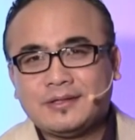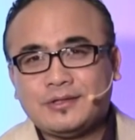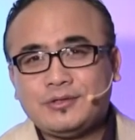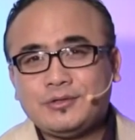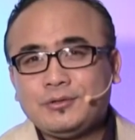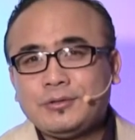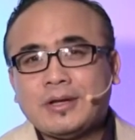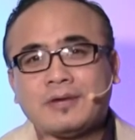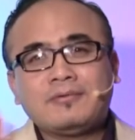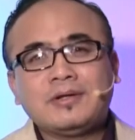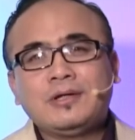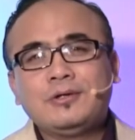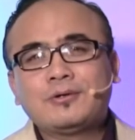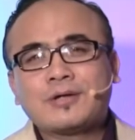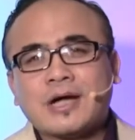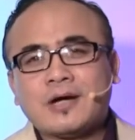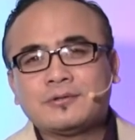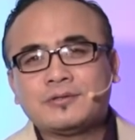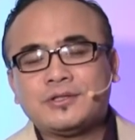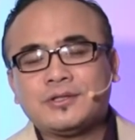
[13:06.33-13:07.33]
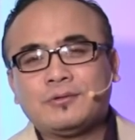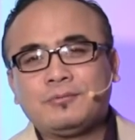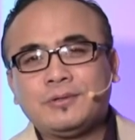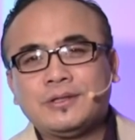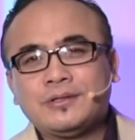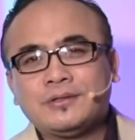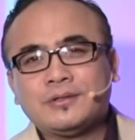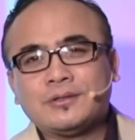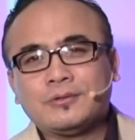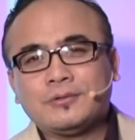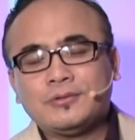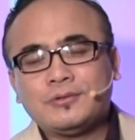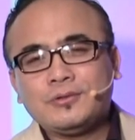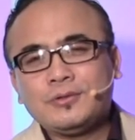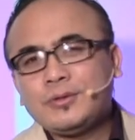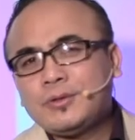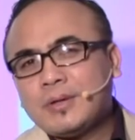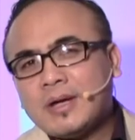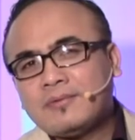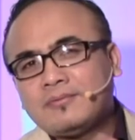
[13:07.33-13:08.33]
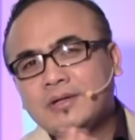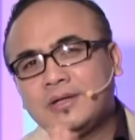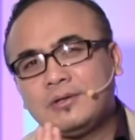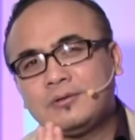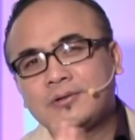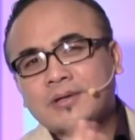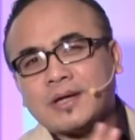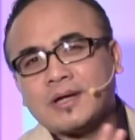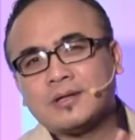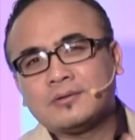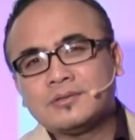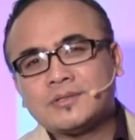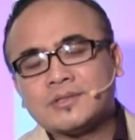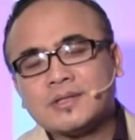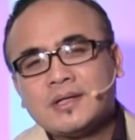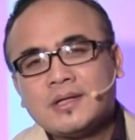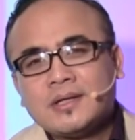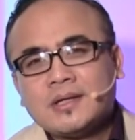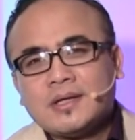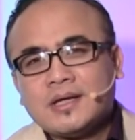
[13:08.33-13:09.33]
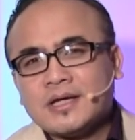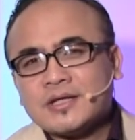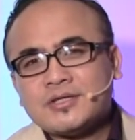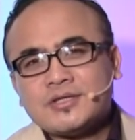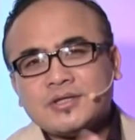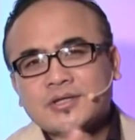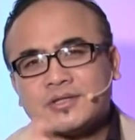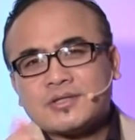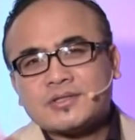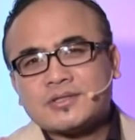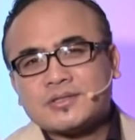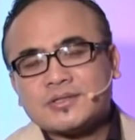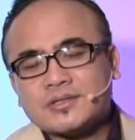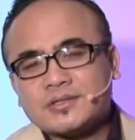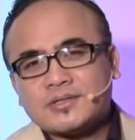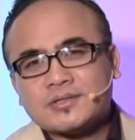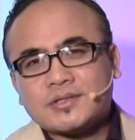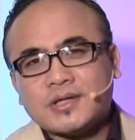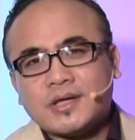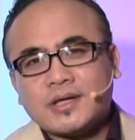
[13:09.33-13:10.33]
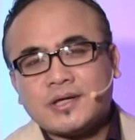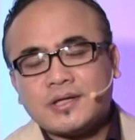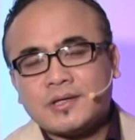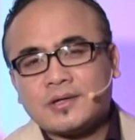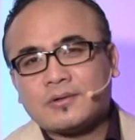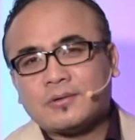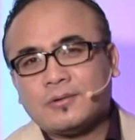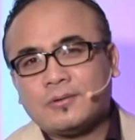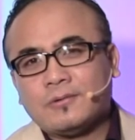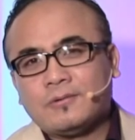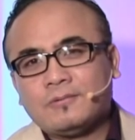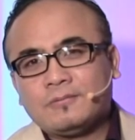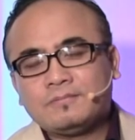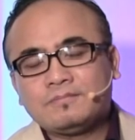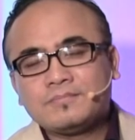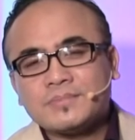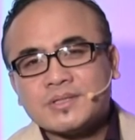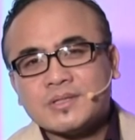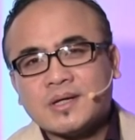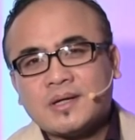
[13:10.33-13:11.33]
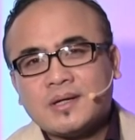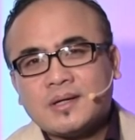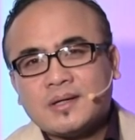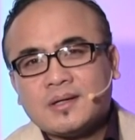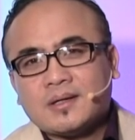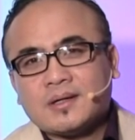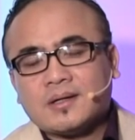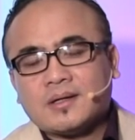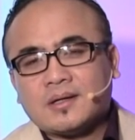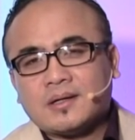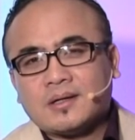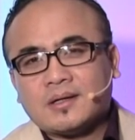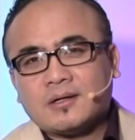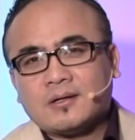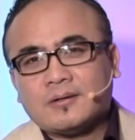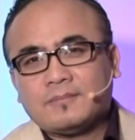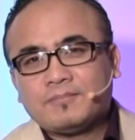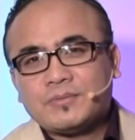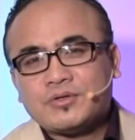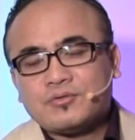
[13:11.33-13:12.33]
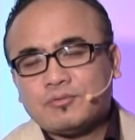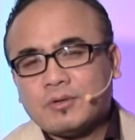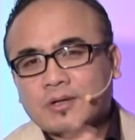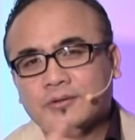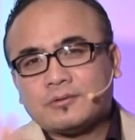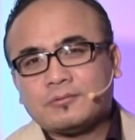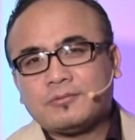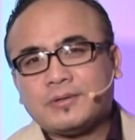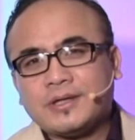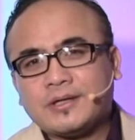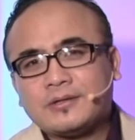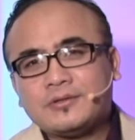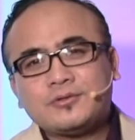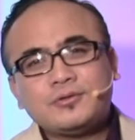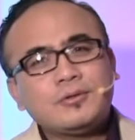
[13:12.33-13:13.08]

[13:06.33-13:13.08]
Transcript: Do you ever look out your window? Do you ever look out as you're staying in your homes throughout the week?